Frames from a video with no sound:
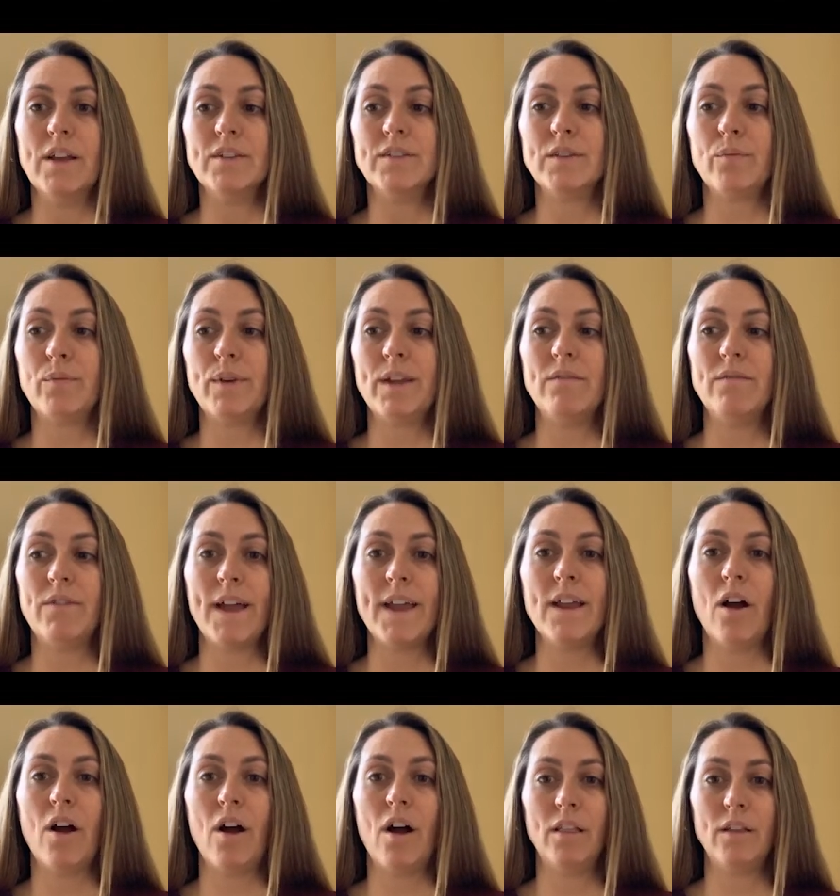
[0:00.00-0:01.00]
So we
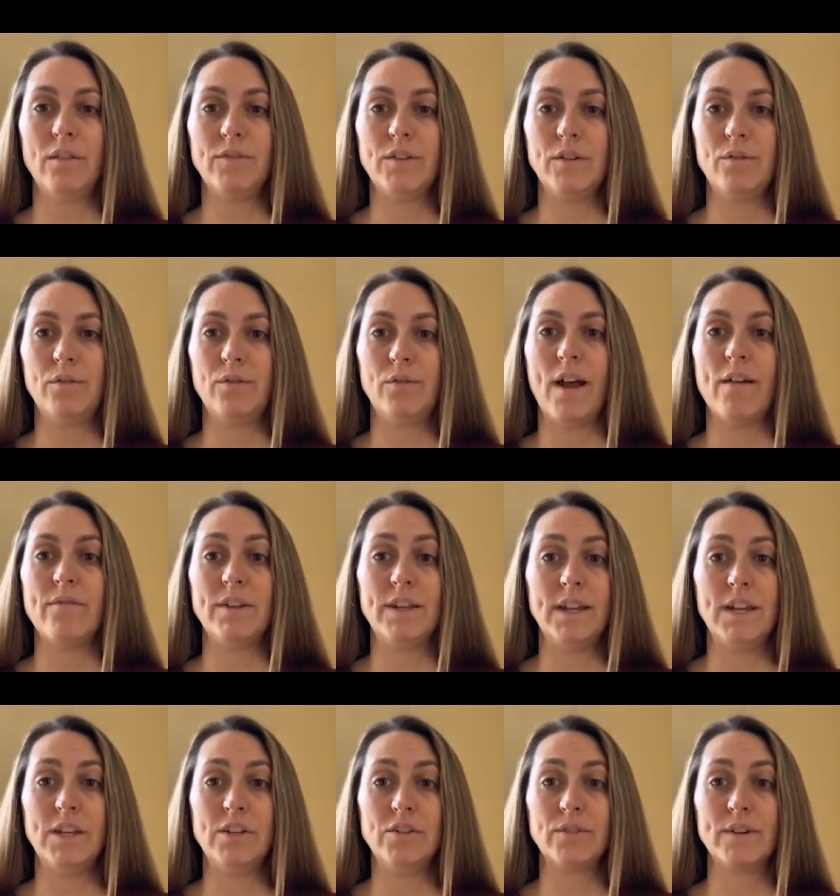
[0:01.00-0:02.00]
invite all of you who have an
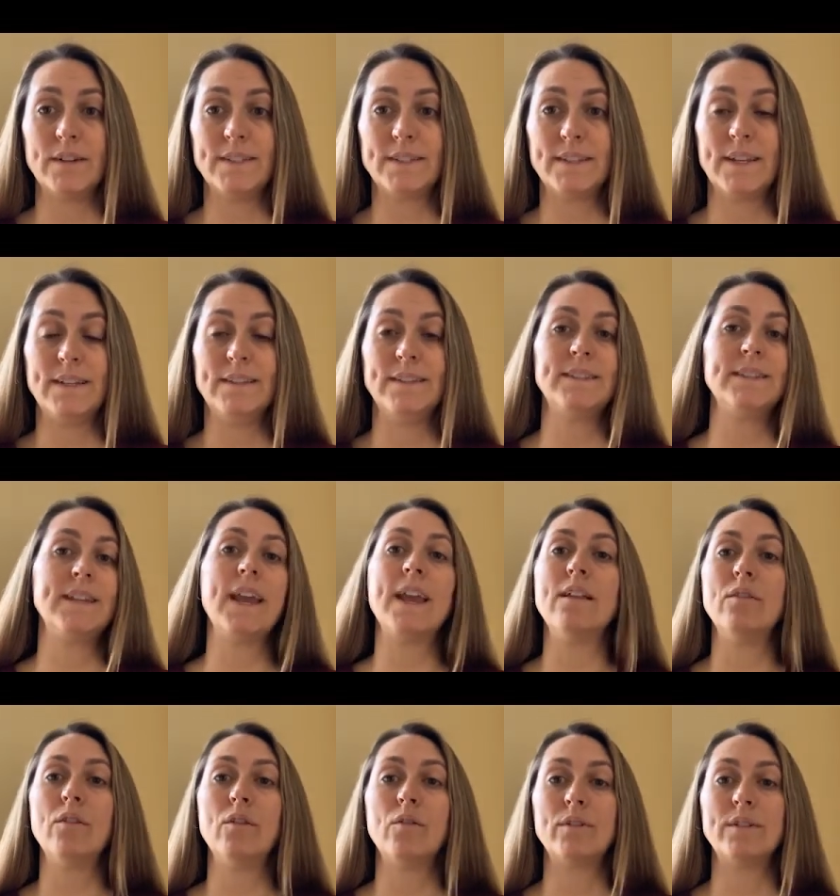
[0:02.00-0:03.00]
interest in state
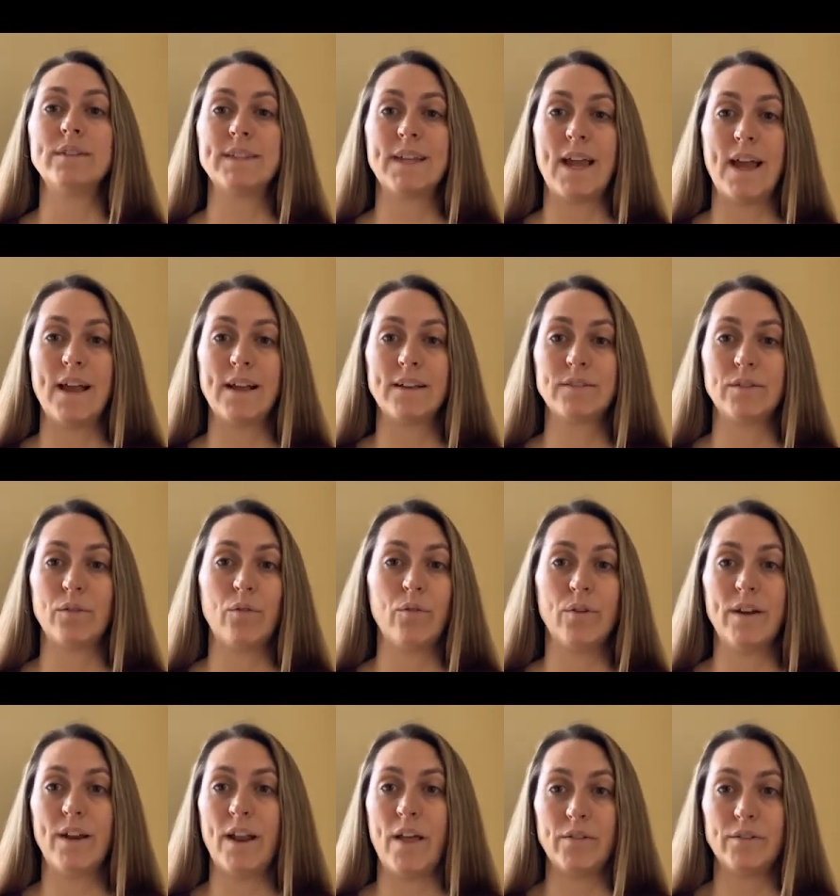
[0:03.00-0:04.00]
and local tax
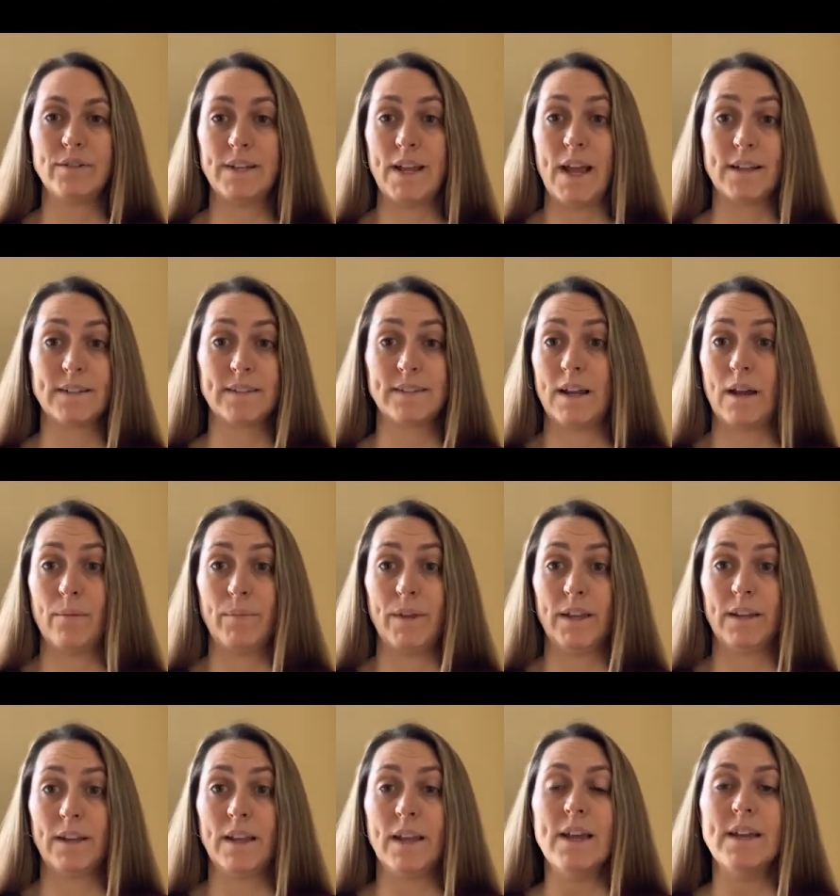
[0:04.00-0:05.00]
or another tax
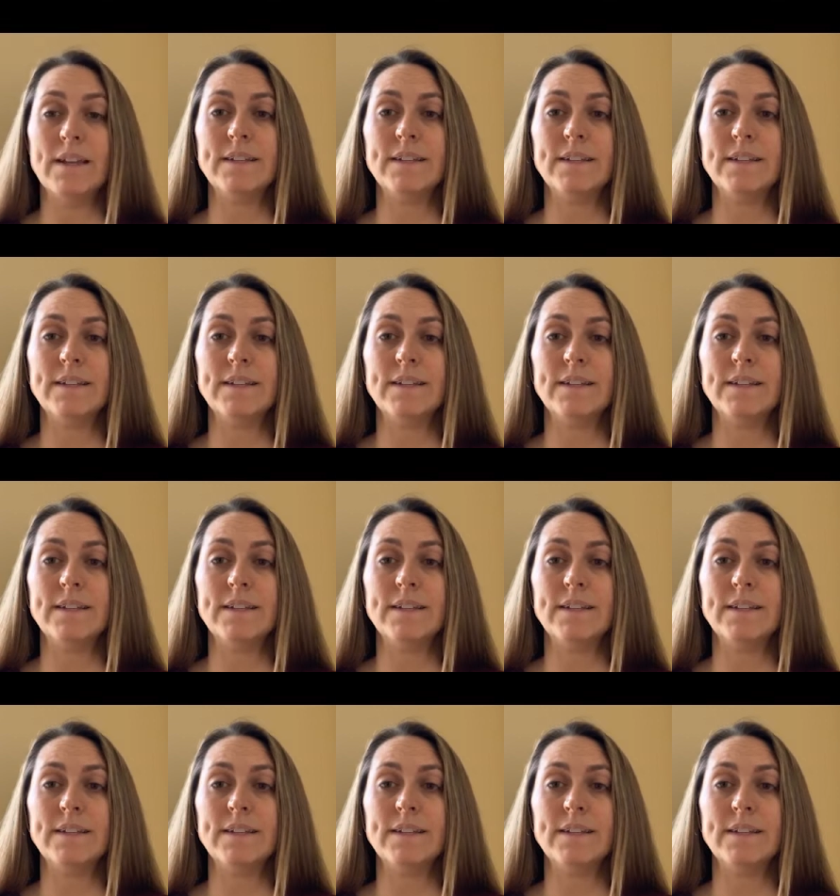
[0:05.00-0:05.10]
topic